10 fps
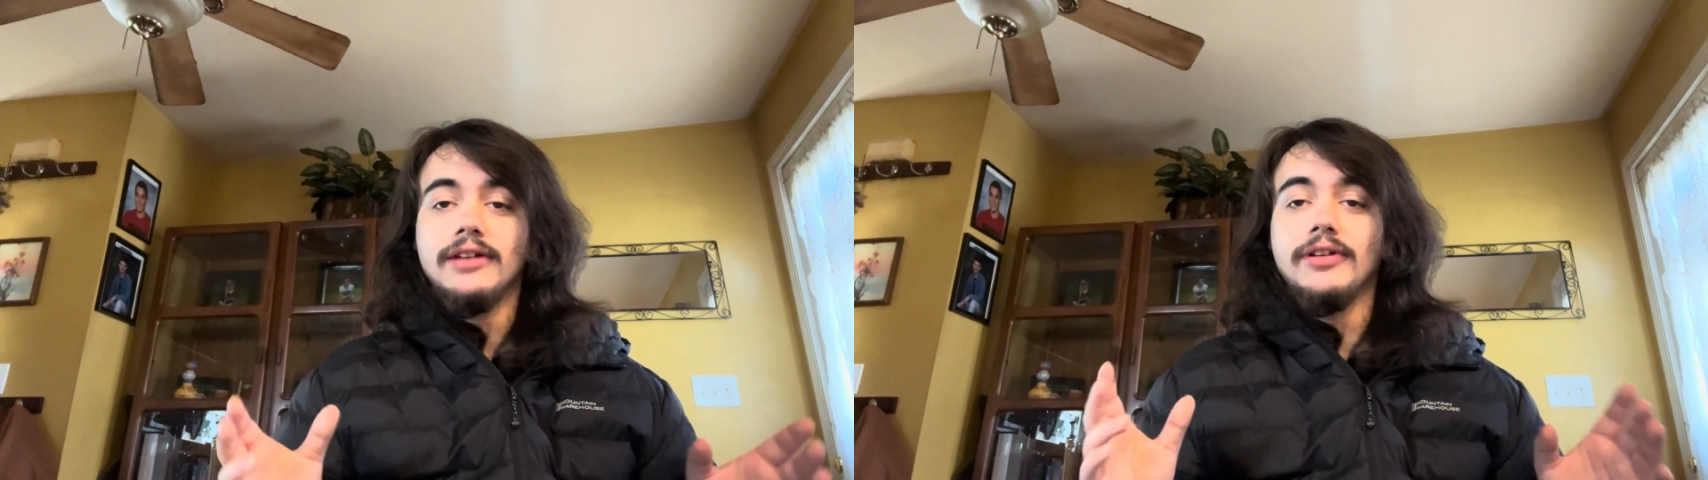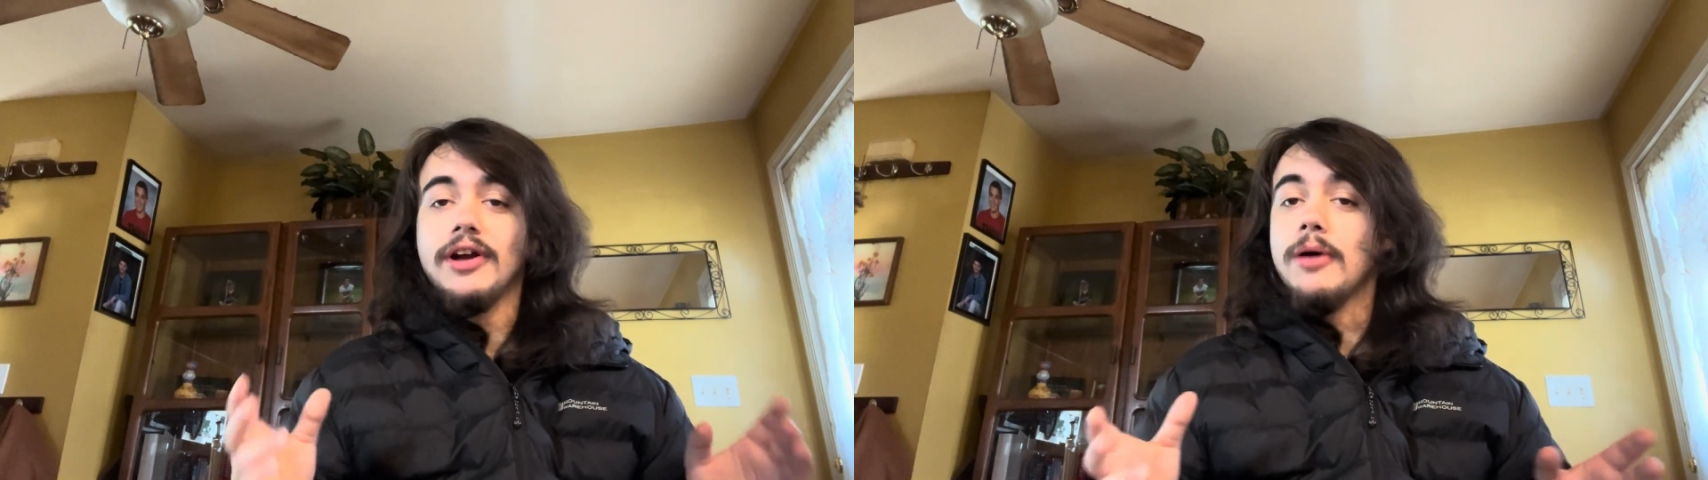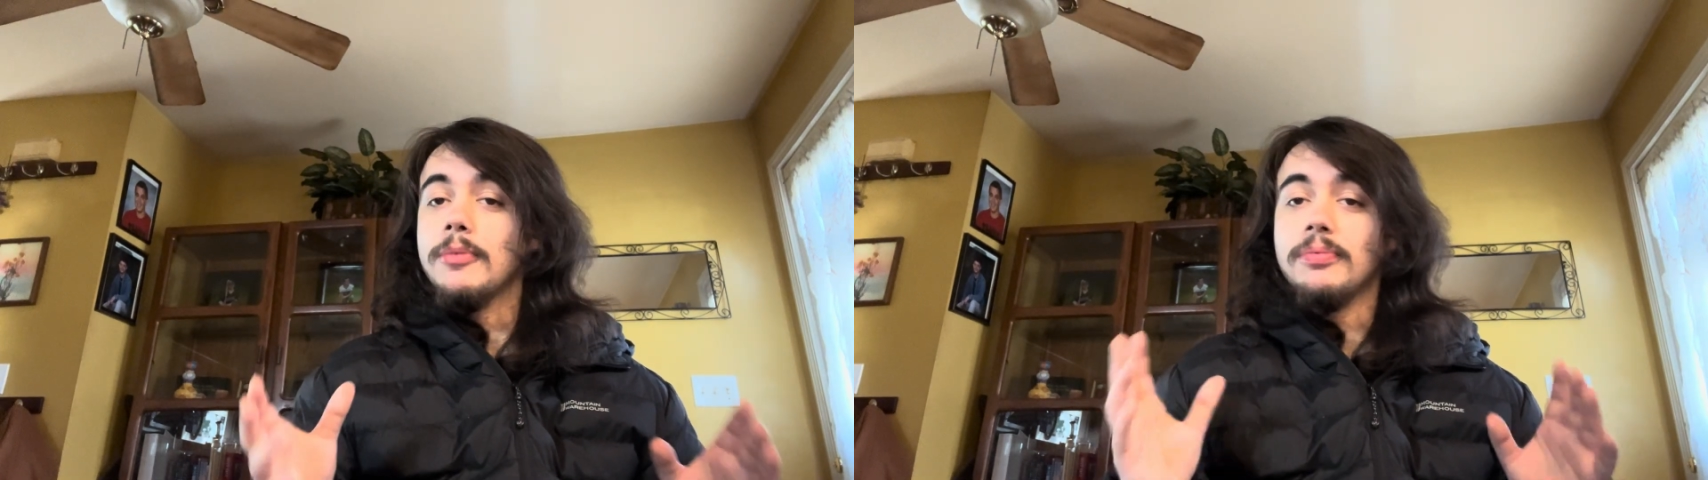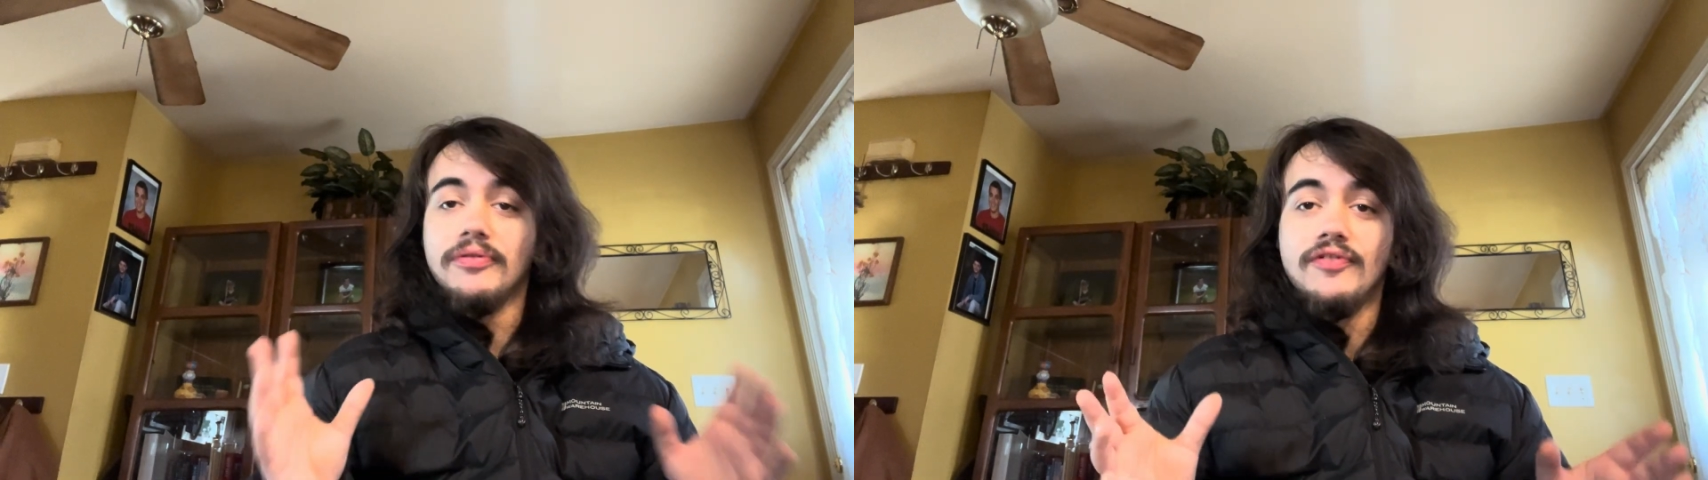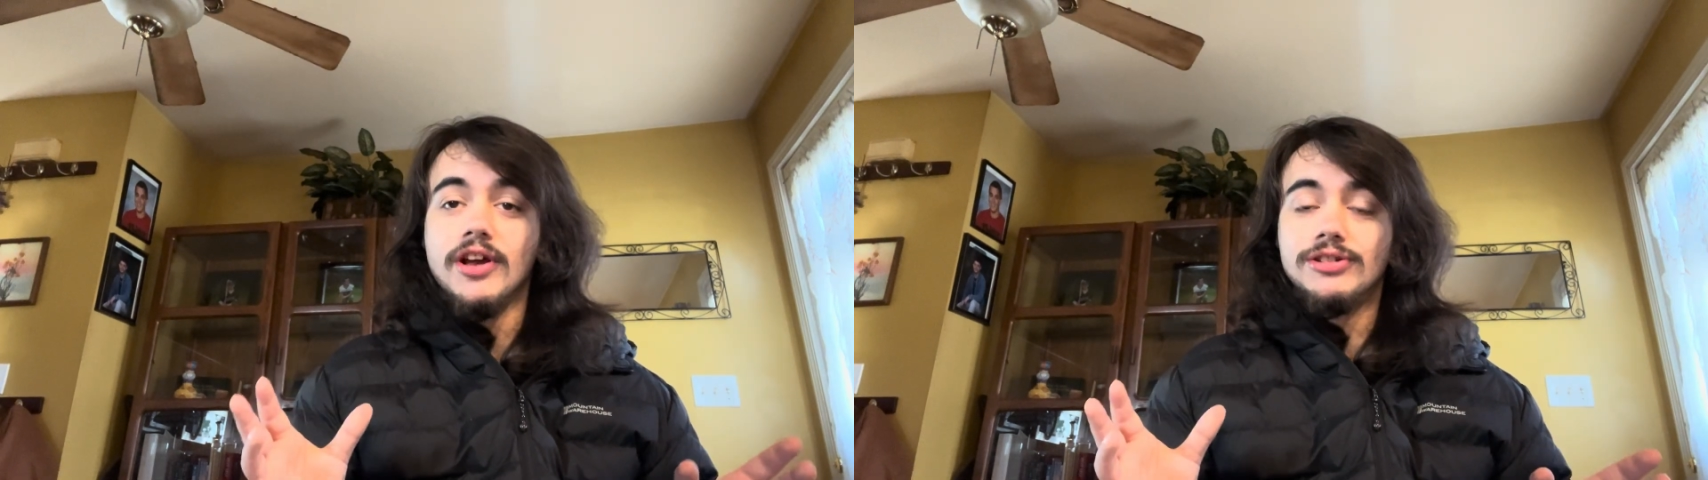like I'm a
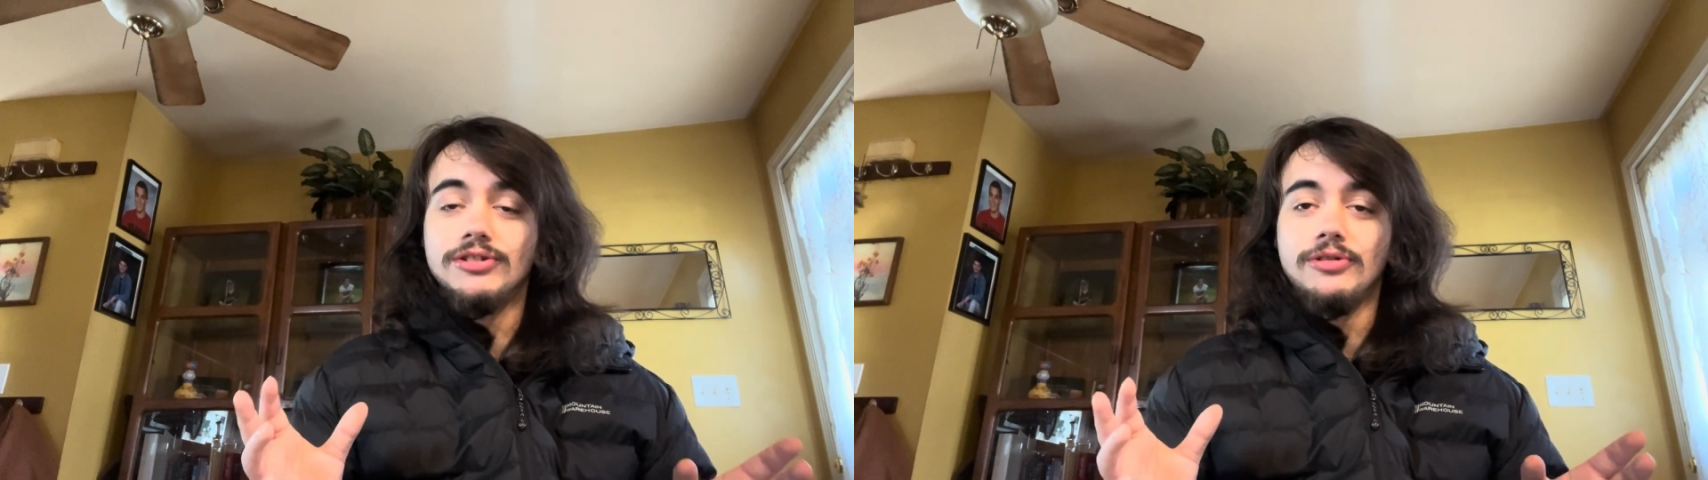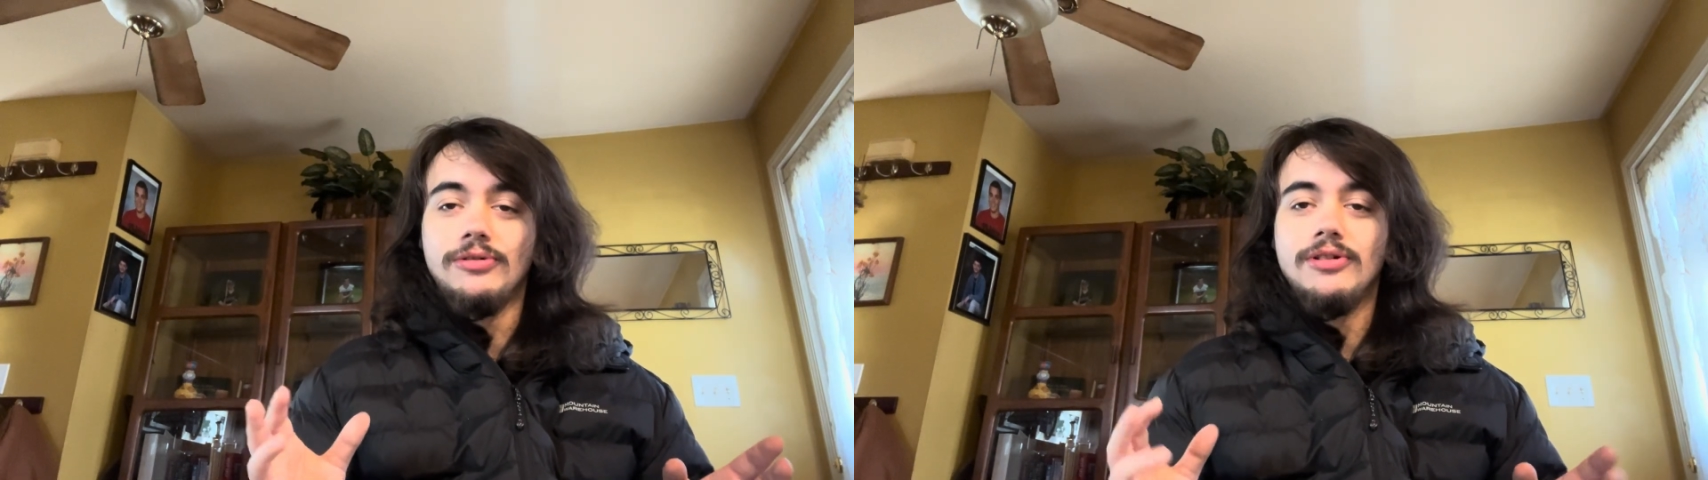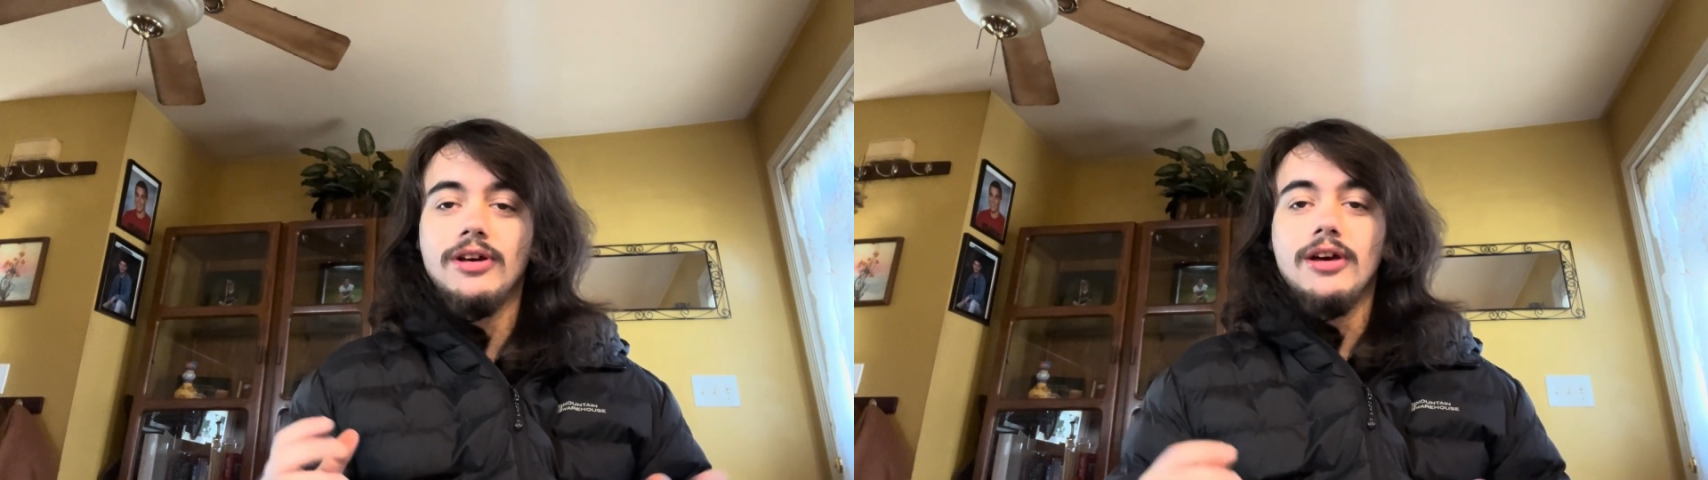professional.